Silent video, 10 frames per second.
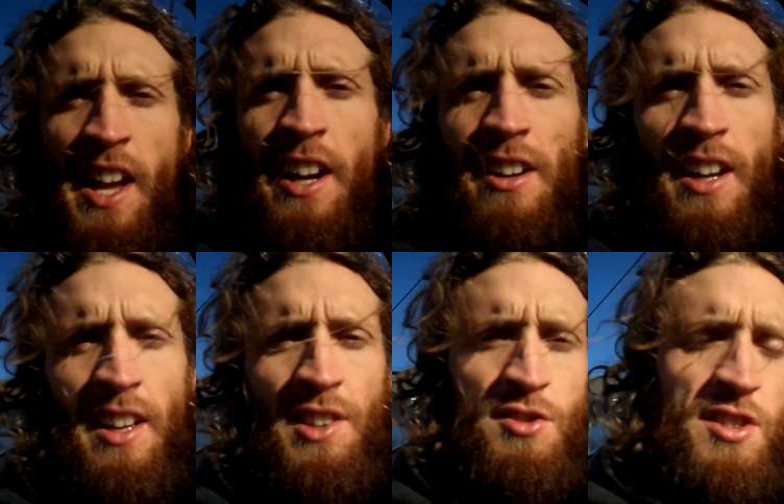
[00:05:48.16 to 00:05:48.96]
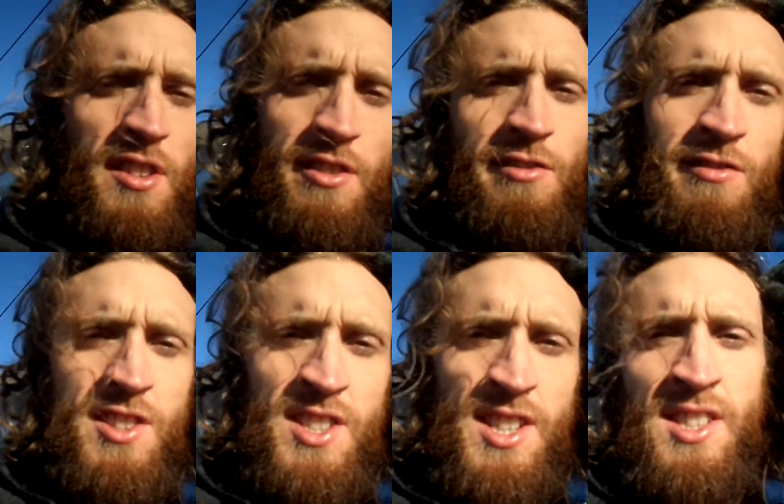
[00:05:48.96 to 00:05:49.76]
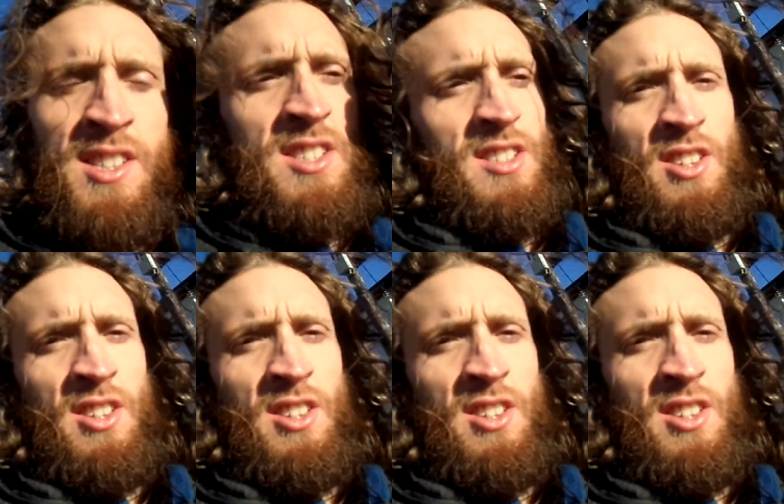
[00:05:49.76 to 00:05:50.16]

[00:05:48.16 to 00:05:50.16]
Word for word: air has resistance.